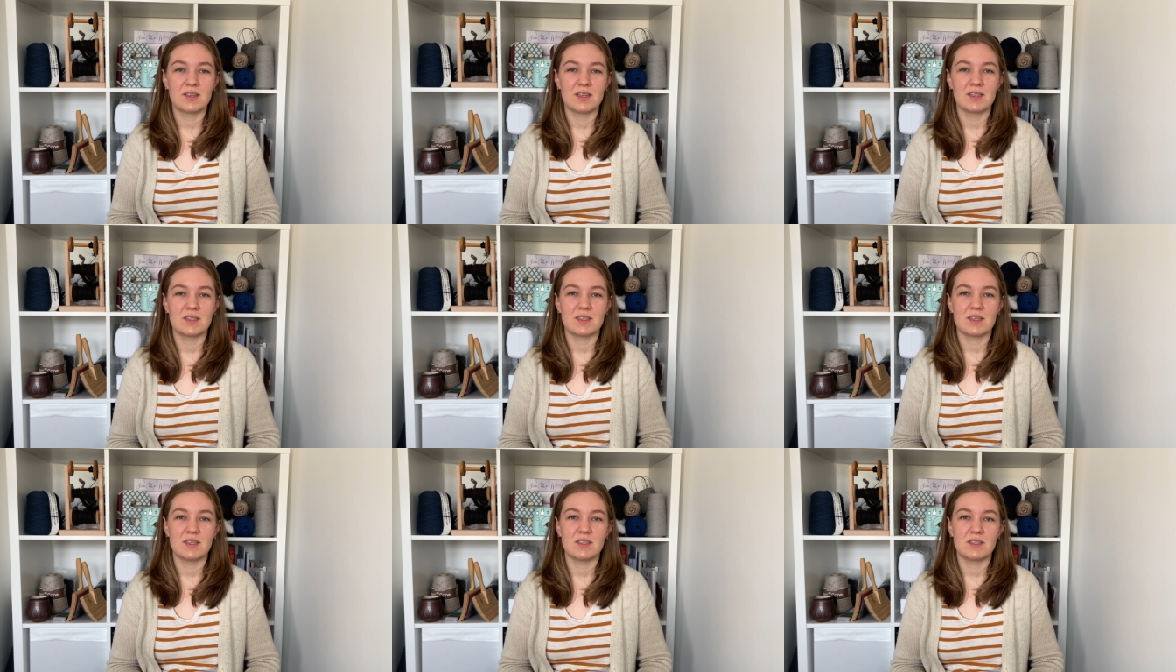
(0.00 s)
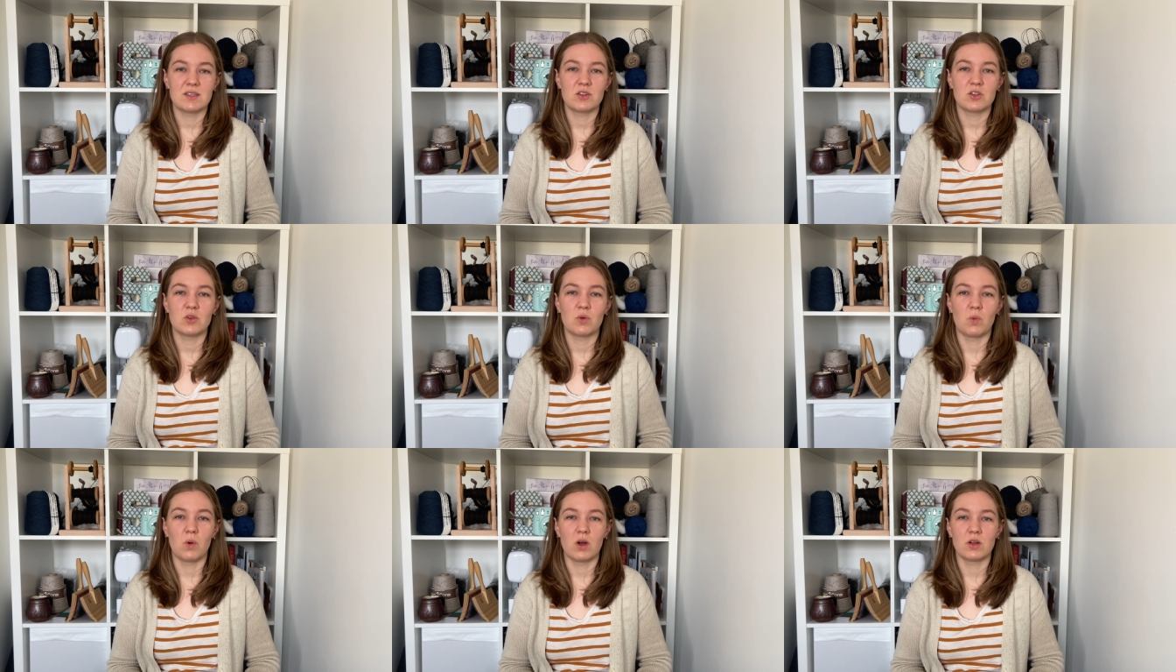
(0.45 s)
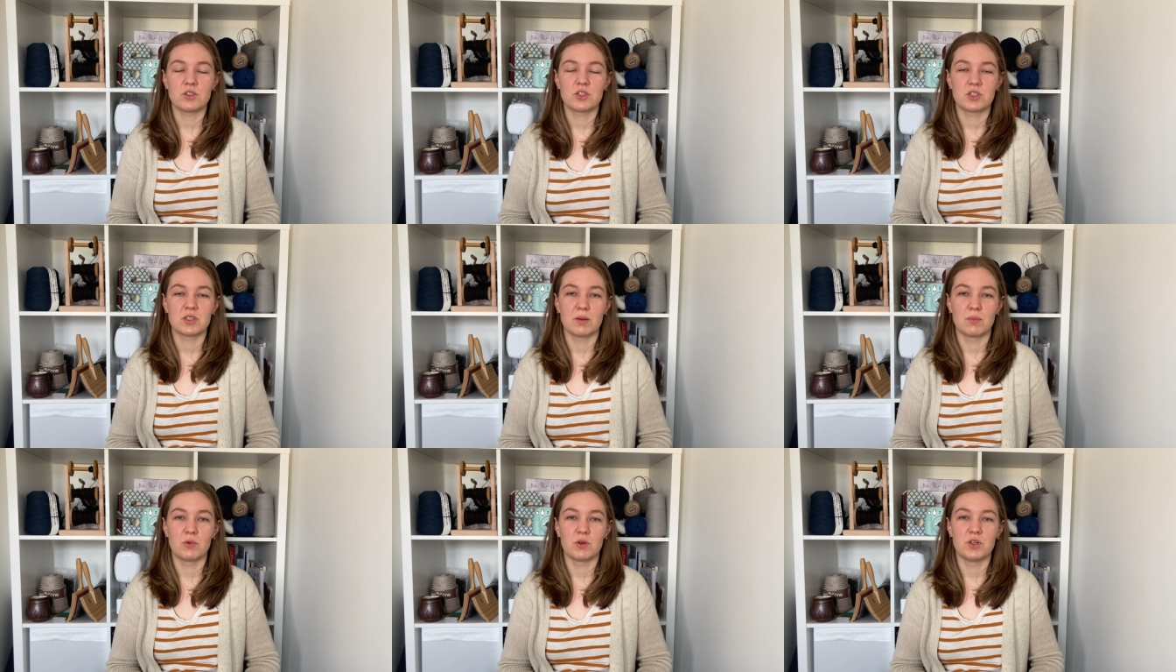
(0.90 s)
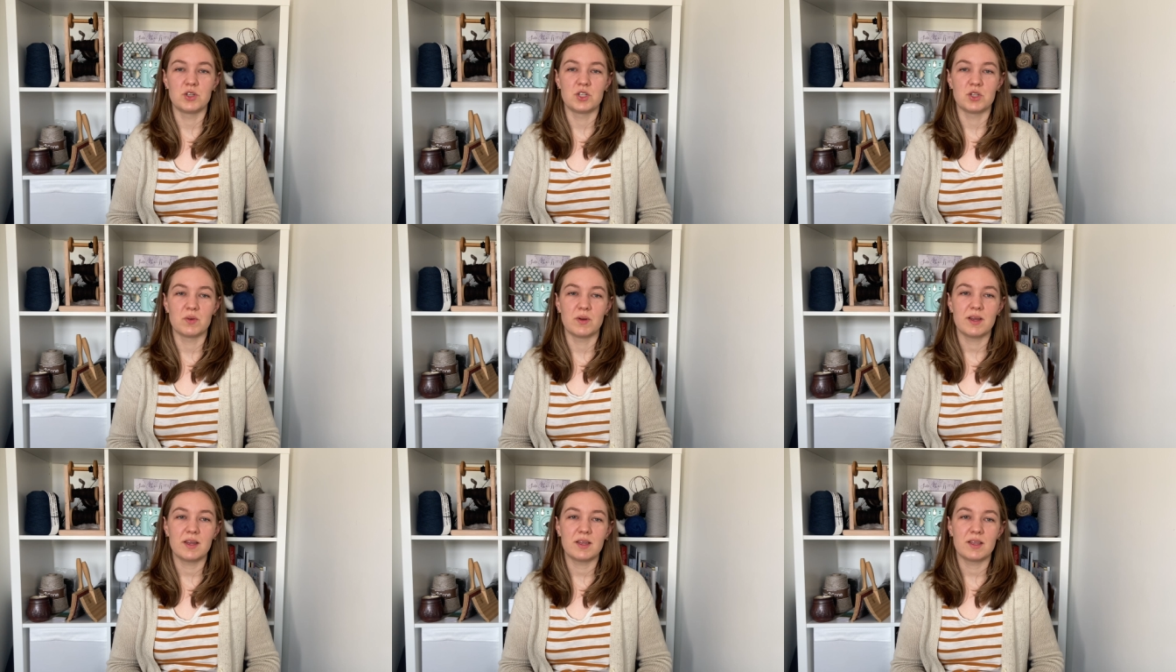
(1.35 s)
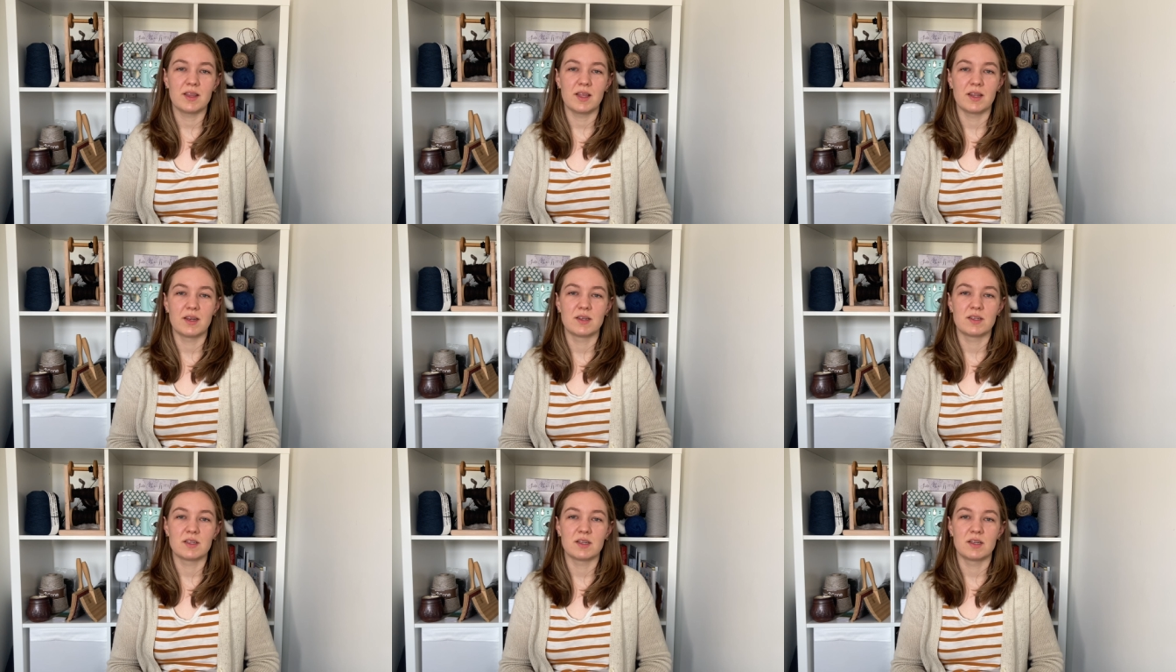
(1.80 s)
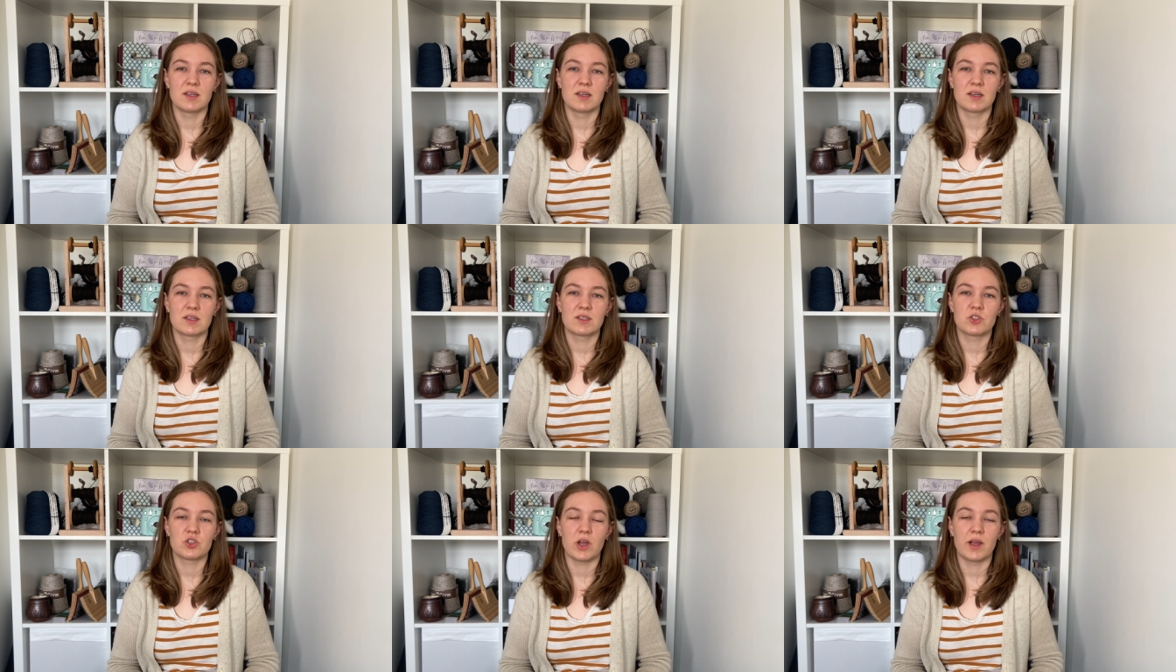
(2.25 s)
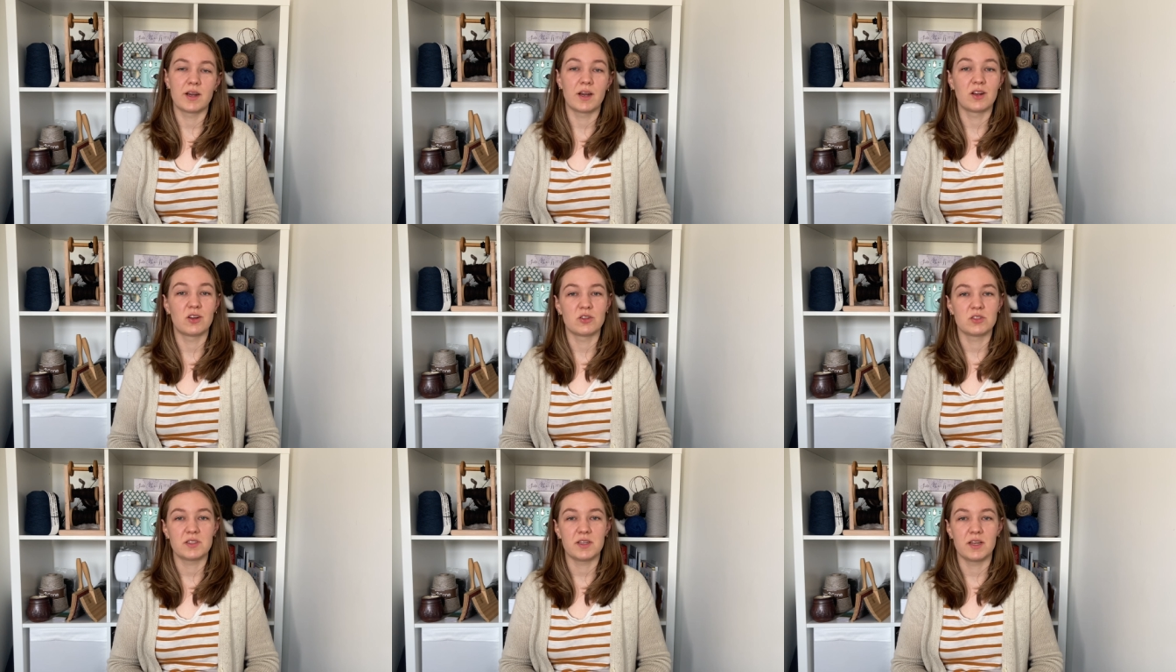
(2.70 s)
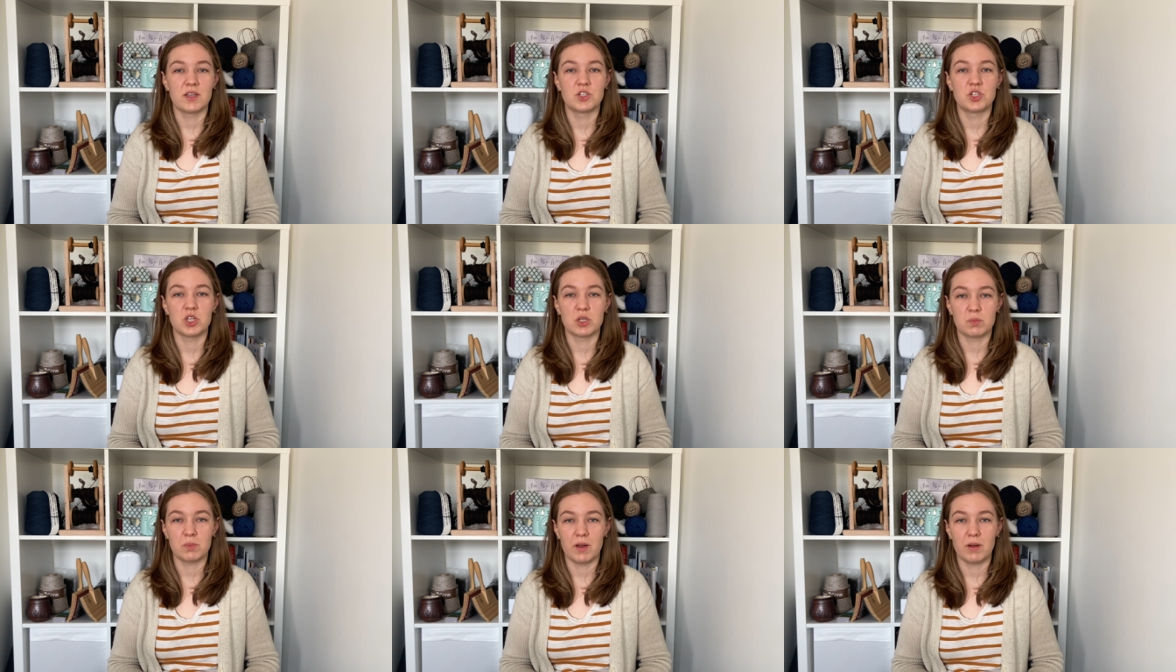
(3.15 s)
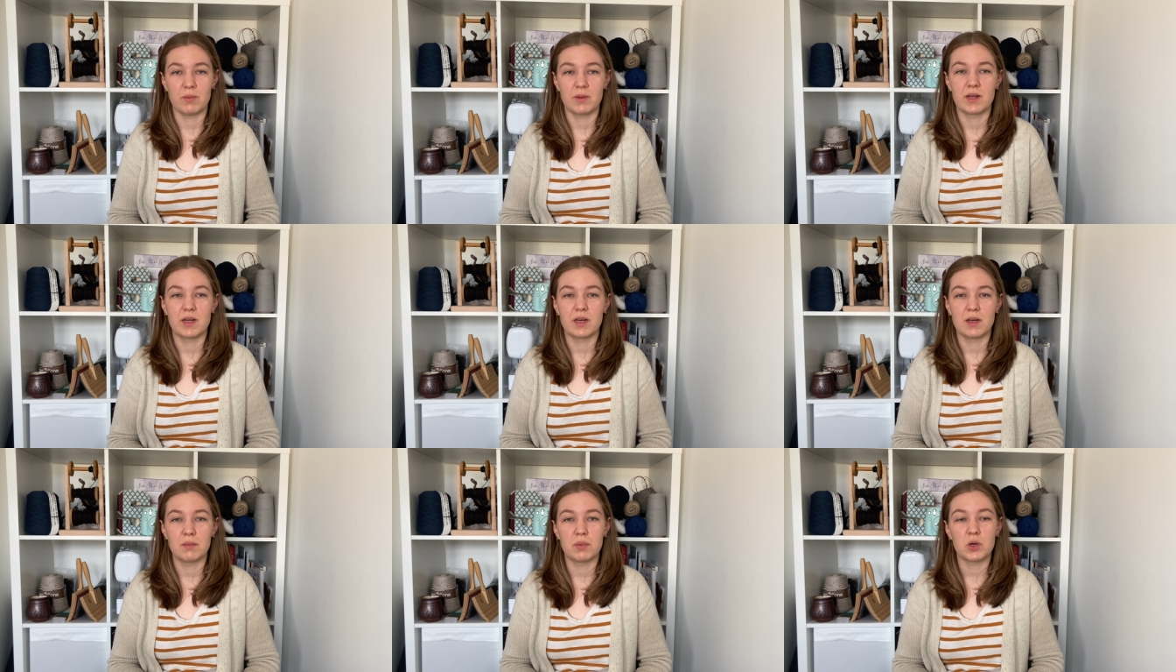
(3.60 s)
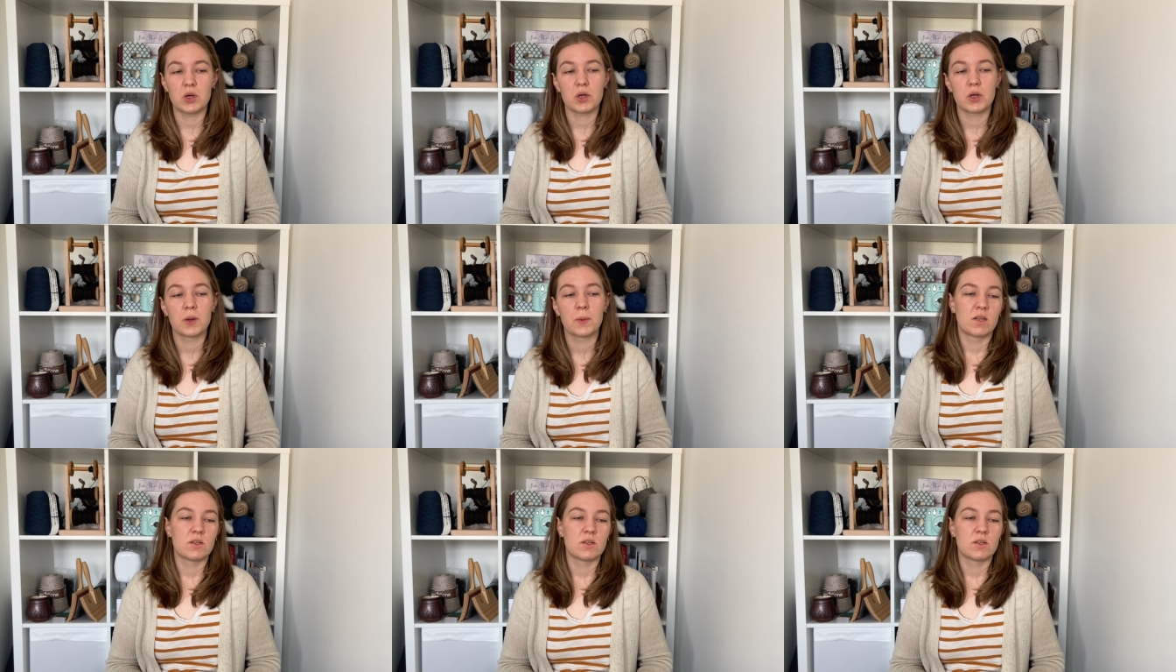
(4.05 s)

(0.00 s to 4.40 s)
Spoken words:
it's easier to watch someone do it than to try and understand just by reading a book.